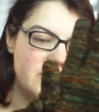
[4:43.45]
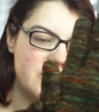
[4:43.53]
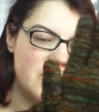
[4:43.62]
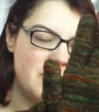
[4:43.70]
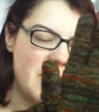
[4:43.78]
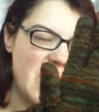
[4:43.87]

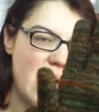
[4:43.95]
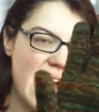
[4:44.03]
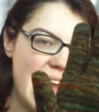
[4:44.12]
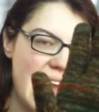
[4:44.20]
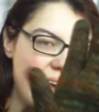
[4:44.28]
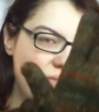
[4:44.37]
about
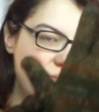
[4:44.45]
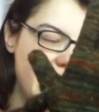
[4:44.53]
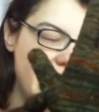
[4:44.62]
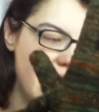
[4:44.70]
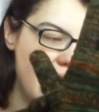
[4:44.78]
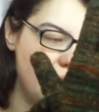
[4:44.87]

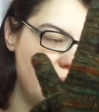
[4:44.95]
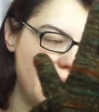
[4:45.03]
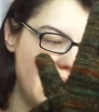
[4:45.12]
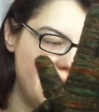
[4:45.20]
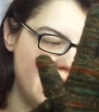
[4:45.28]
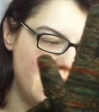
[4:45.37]
halfway up
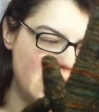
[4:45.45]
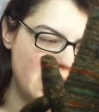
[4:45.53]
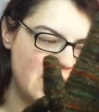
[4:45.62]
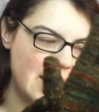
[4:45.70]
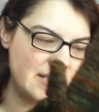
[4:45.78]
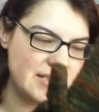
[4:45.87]
and then
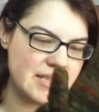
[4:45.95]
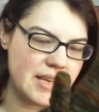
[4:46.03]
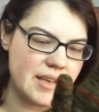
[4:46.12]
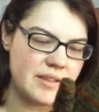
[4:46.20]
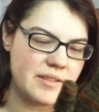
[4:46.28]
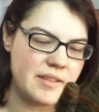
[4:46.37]
realized
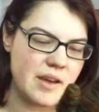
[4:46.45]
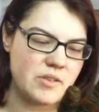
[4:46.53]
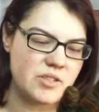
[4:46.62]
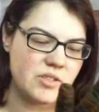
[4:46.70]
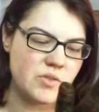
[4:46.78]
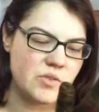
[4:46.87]
that that was
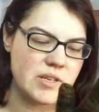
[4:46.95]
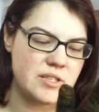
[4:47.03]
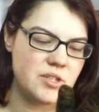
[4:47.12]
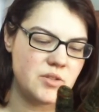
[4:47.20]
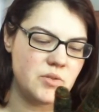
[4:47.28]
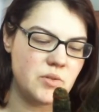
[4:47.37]
just going
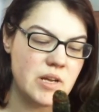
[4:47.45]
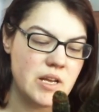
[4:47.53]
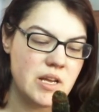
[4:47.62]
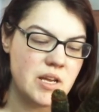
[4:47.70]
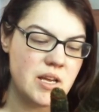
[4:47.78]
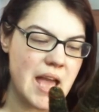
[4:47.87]
to
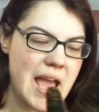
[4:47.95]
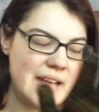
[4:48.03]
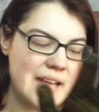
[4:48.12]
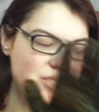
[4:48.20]
add